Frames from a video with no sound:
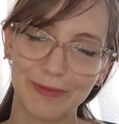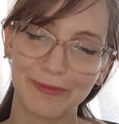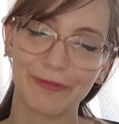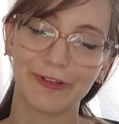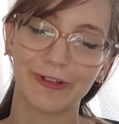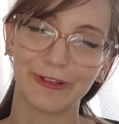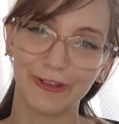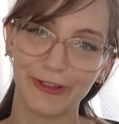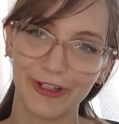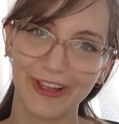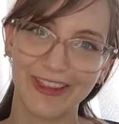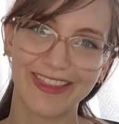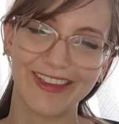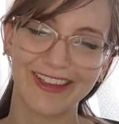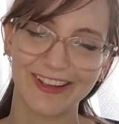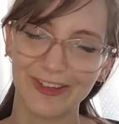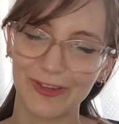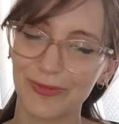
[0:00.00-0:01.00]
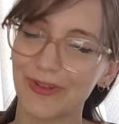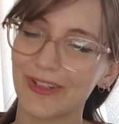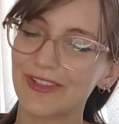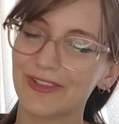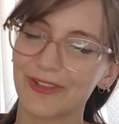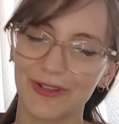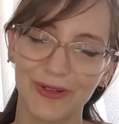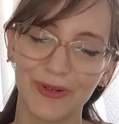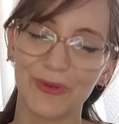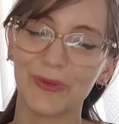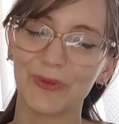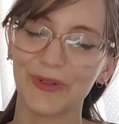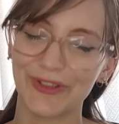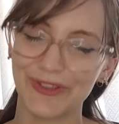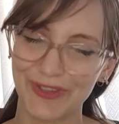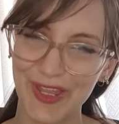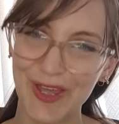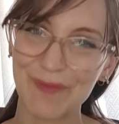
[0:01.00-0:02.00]
them for a lot of things, but it's not
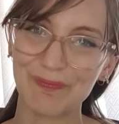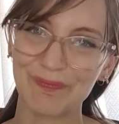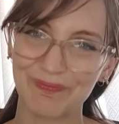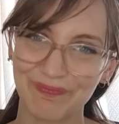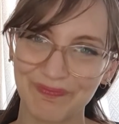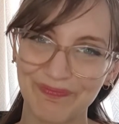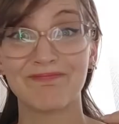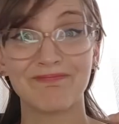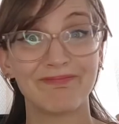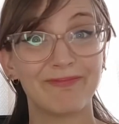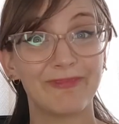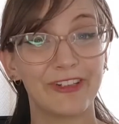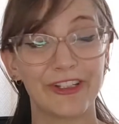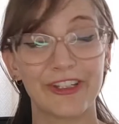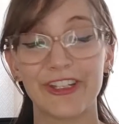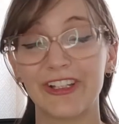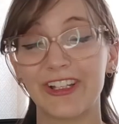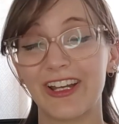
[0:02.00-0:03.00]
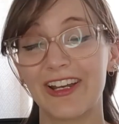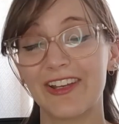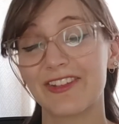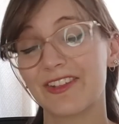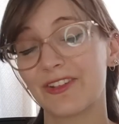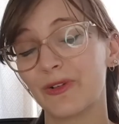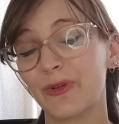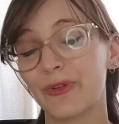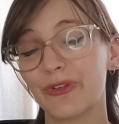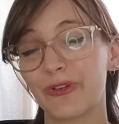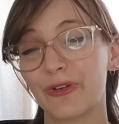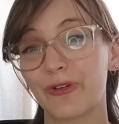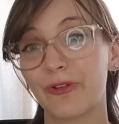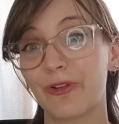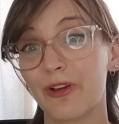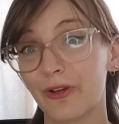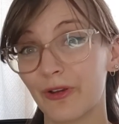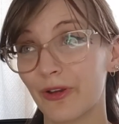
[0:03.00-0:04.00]
always them. Folliculitis can
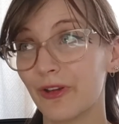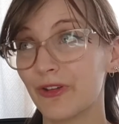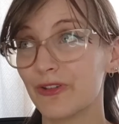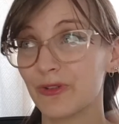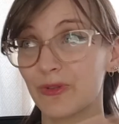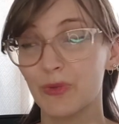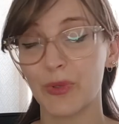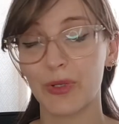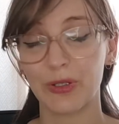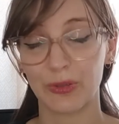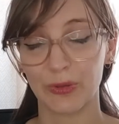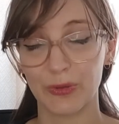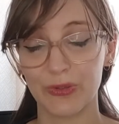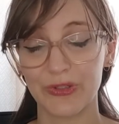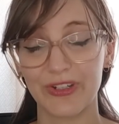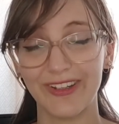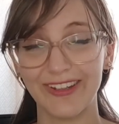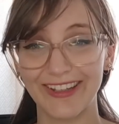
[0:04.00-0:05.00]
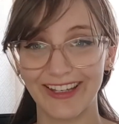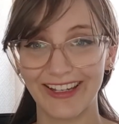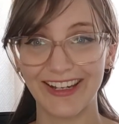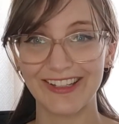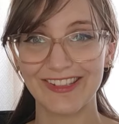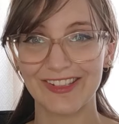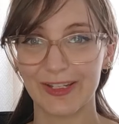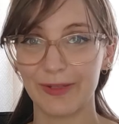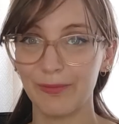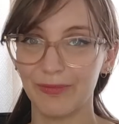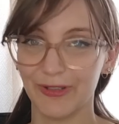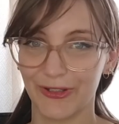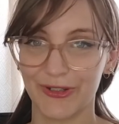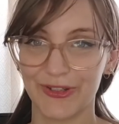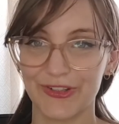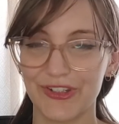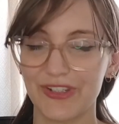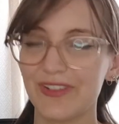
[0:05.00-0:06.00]
also occur due to occlusion, like I said,
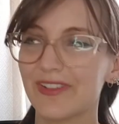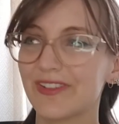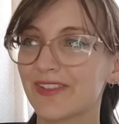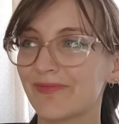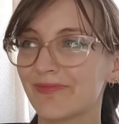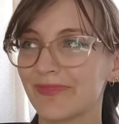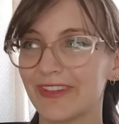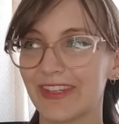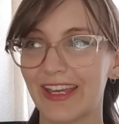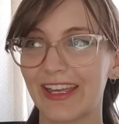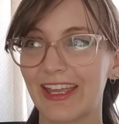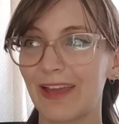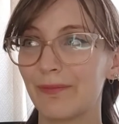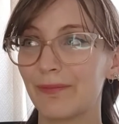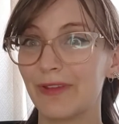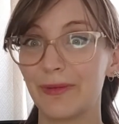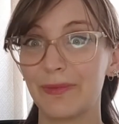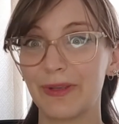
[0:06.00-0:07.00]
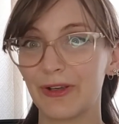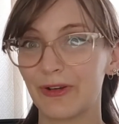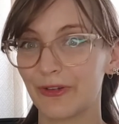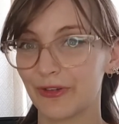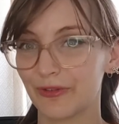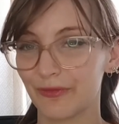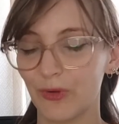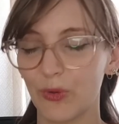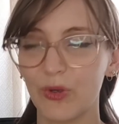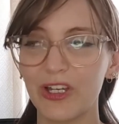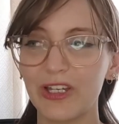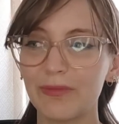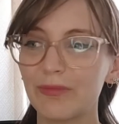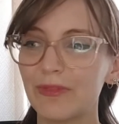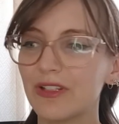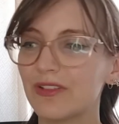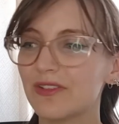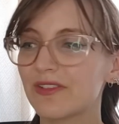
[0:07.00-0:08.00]
blockages, and that can be because of
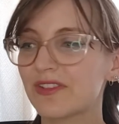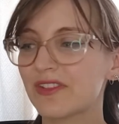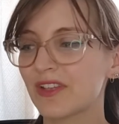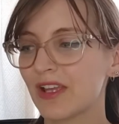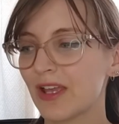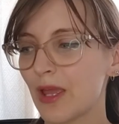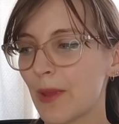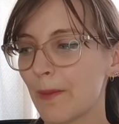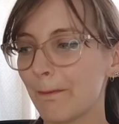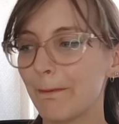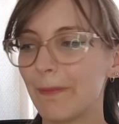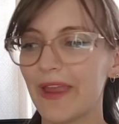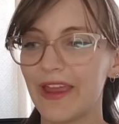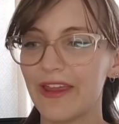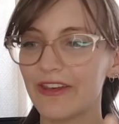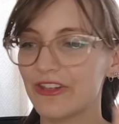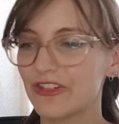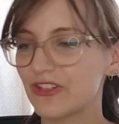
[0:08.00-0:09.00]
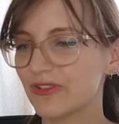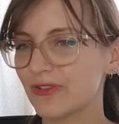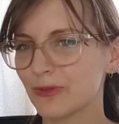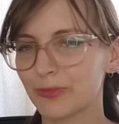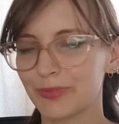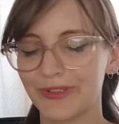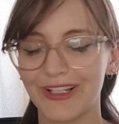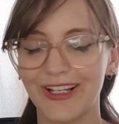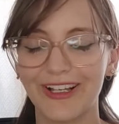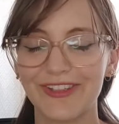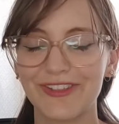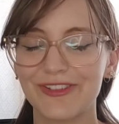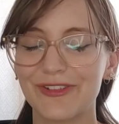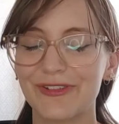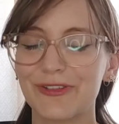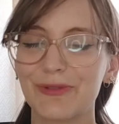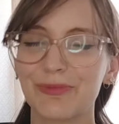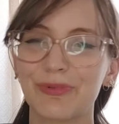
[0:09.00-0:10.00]
ointments, bandages or
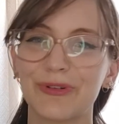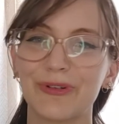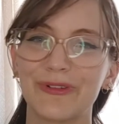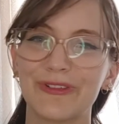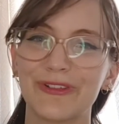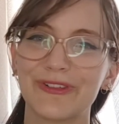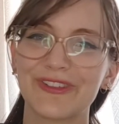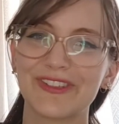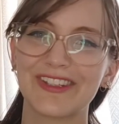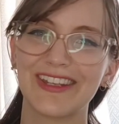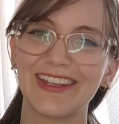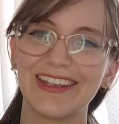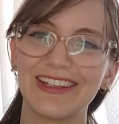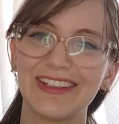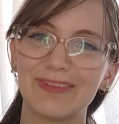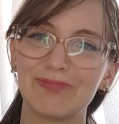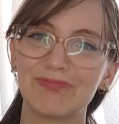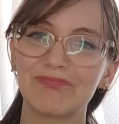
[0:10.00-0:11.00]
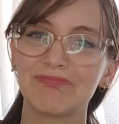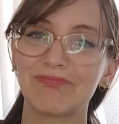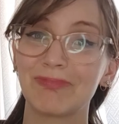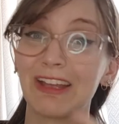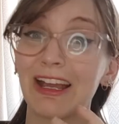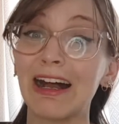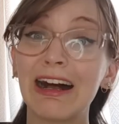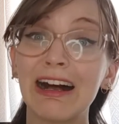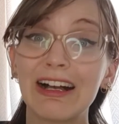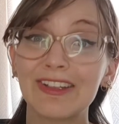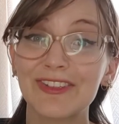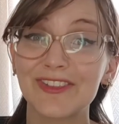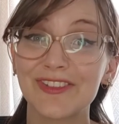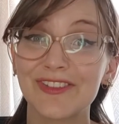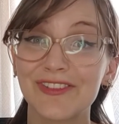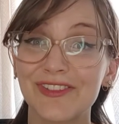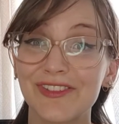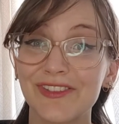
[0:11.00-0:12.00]
plasters you put on your skin,
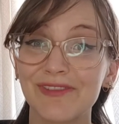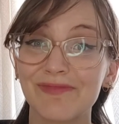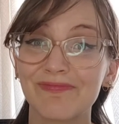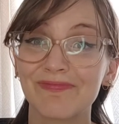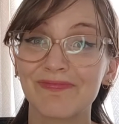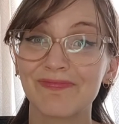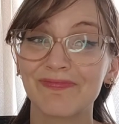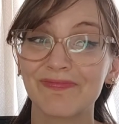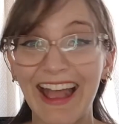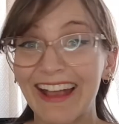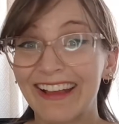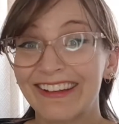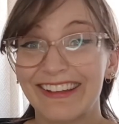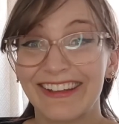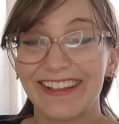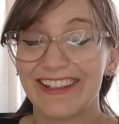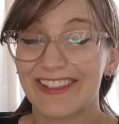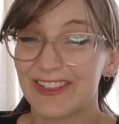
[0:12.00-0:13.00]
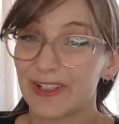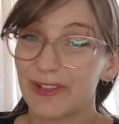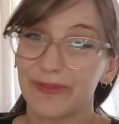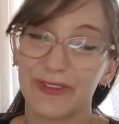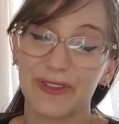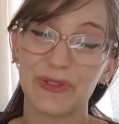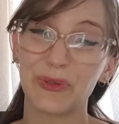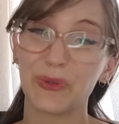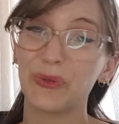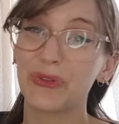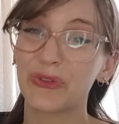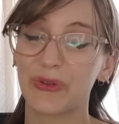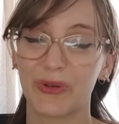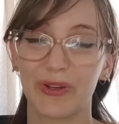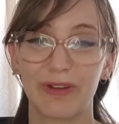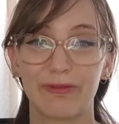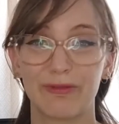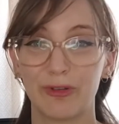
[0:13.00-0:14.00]
casts. Acne itself is
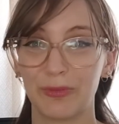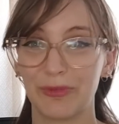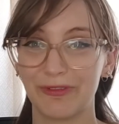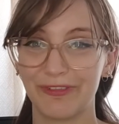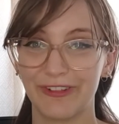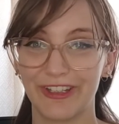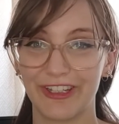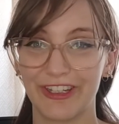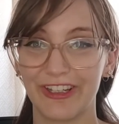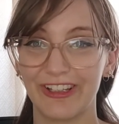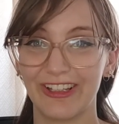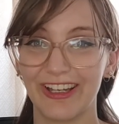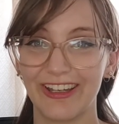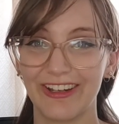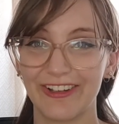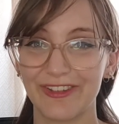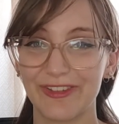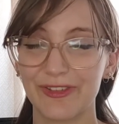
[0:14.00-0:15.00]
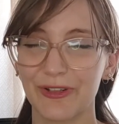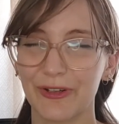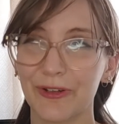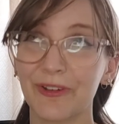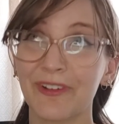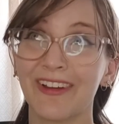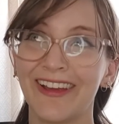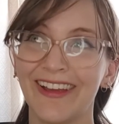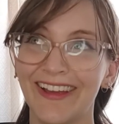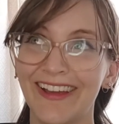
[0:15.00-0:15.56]
also a form of folliculitis, so